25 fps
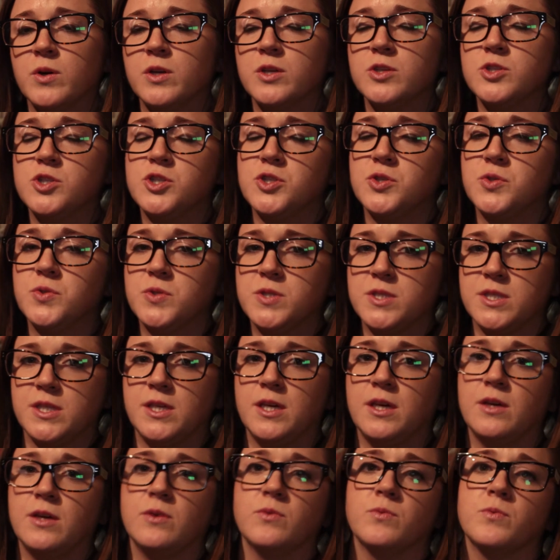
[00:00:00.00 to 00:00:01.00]
you do
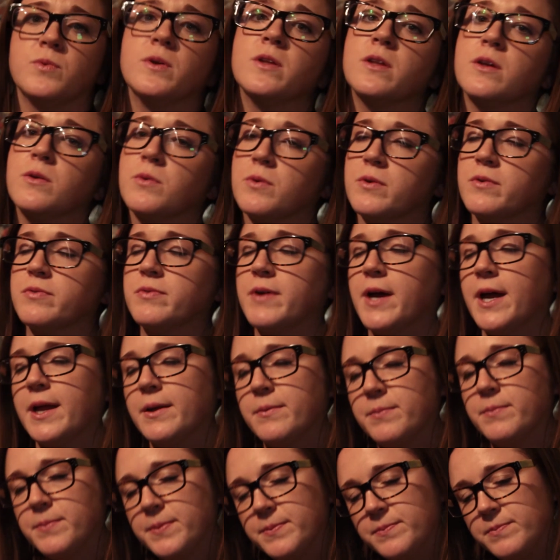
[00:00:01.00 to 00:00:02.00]
see really
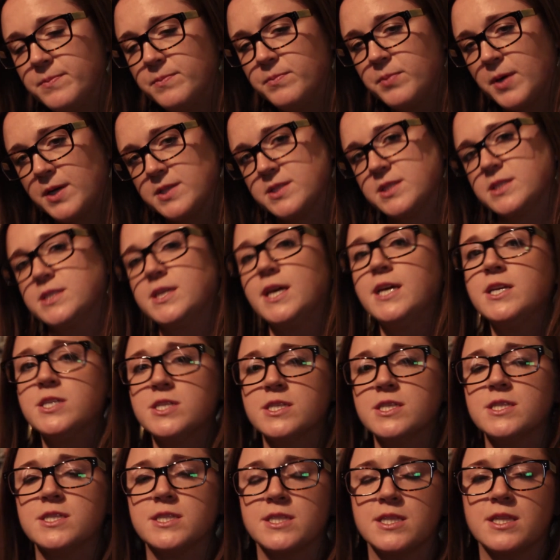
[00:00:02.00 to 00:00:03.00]
refined
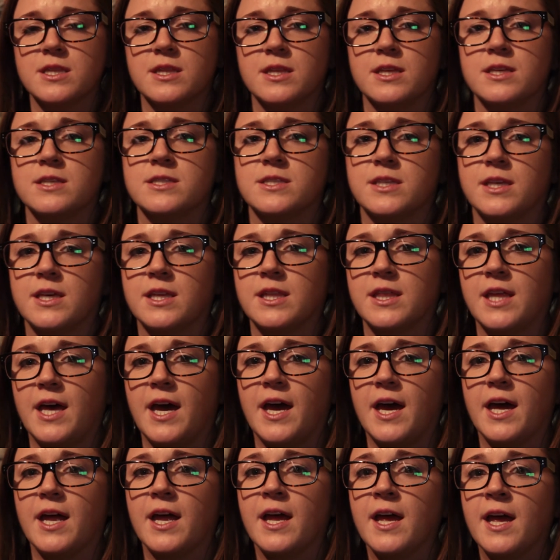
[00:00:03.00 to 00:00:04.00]
presentations and things like
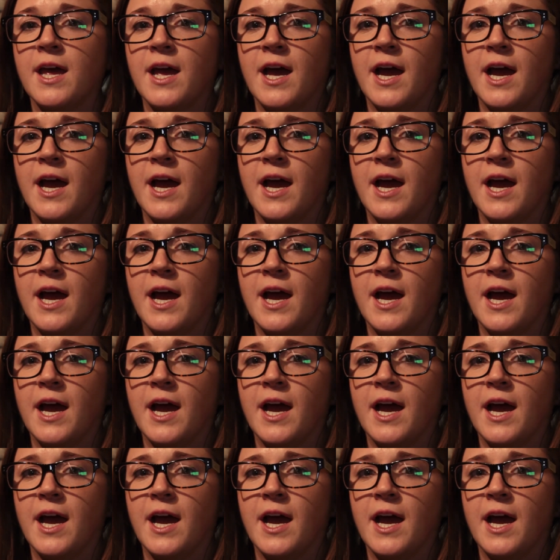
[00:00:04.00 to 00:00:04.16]
that.